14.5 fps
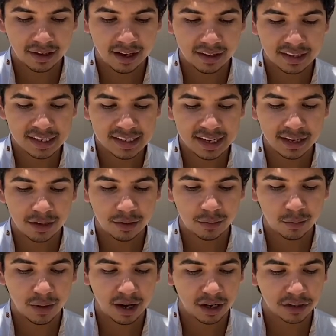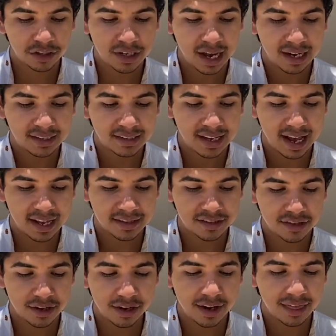on this hill where our shack stands
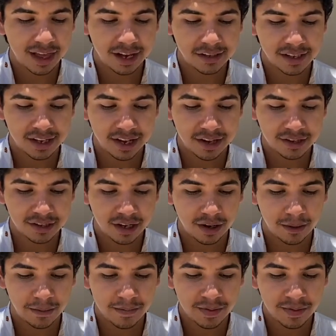30,000 years ago,